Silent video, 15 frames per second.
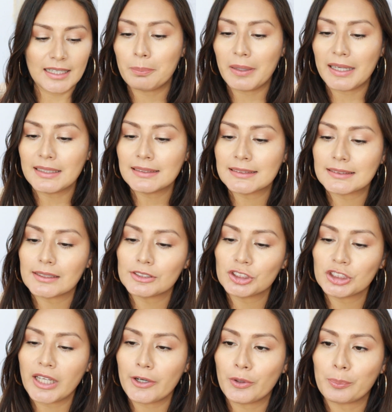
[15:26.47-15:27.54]
Base
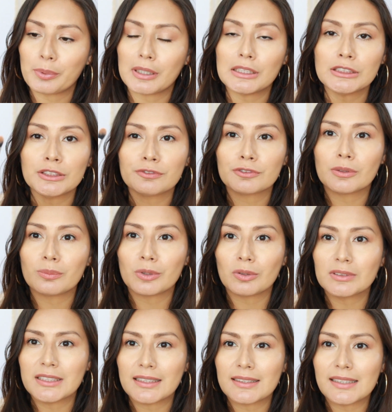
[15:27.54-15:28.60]
Shadow Brush from Real
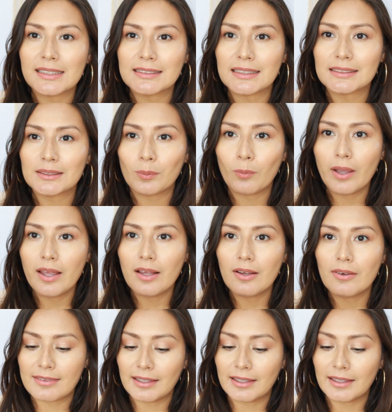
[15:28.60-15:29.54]
Techniques as well.